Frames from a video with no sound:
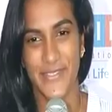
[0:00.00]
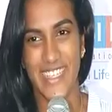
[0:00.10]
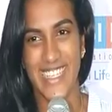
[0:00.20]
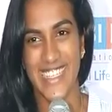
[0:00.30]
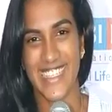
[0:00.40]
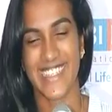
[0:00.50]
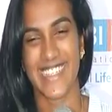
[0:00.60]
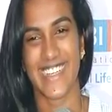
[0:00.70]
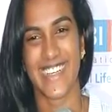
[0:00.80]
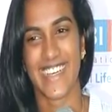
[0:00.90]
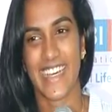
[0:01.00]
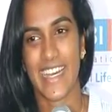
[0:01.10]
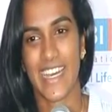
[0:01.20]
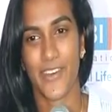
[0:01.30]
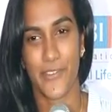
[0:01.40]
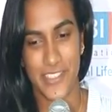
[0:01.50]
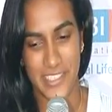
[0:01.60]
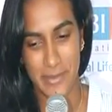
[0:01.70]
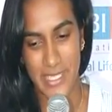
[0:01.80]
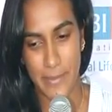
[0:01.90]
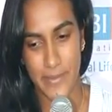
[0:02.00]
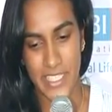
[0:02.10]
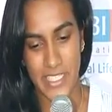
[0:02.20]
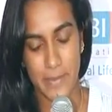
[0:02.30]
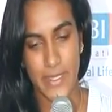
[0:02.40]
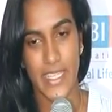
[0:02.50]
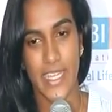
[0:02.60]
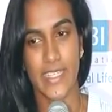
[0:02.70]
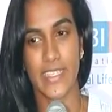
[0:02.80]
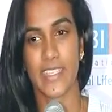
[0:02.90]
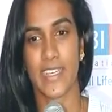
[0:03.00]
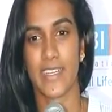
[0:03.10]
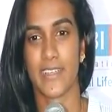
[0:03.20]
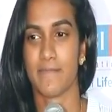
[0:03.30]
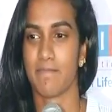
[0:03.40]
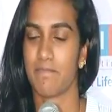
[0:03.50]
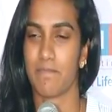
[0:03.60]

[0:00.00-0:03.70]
feeling, uh, of course, a bit upset, but then uh,